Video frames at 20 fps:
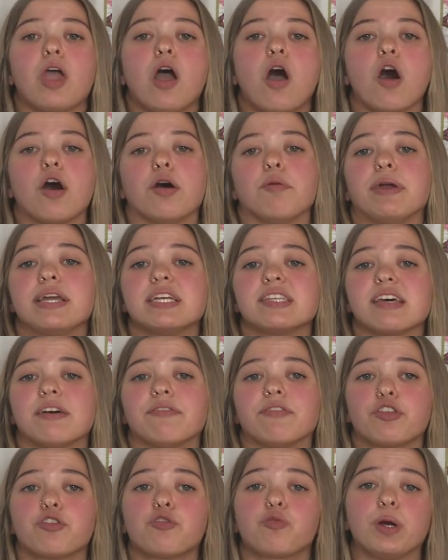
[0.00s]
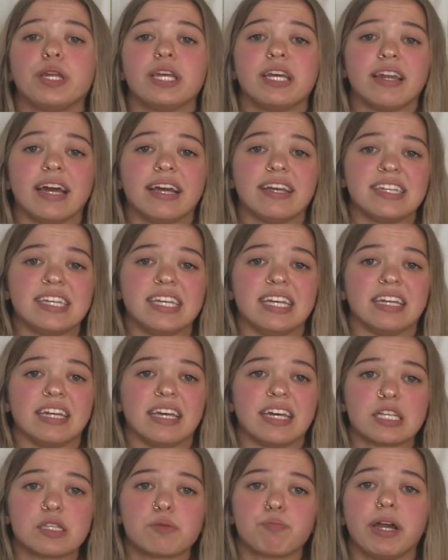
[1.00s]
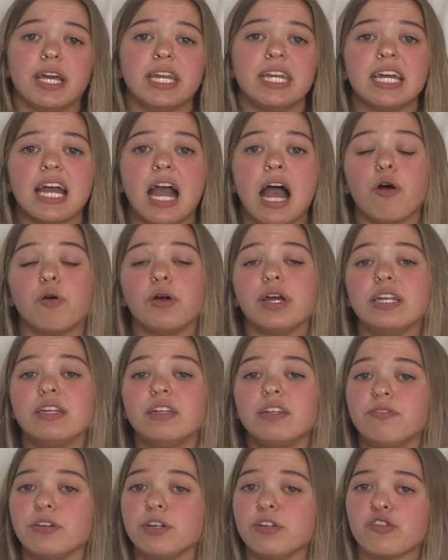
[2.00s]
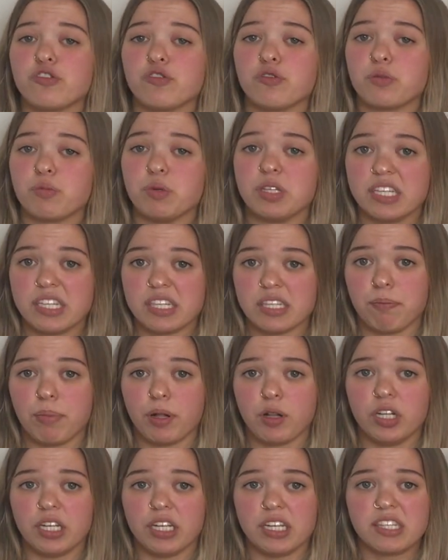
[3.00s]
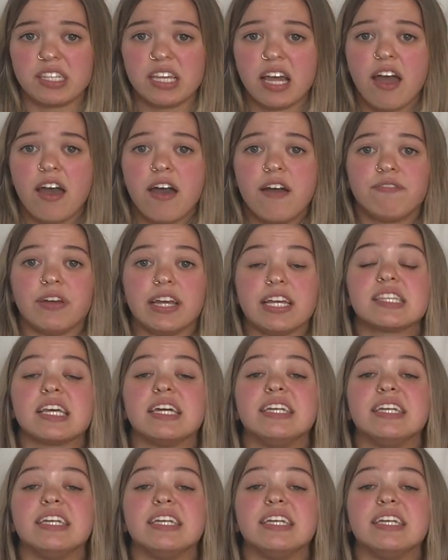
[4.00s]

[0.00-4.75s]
on May 7th, 2019, explaining how individuals with disabilities face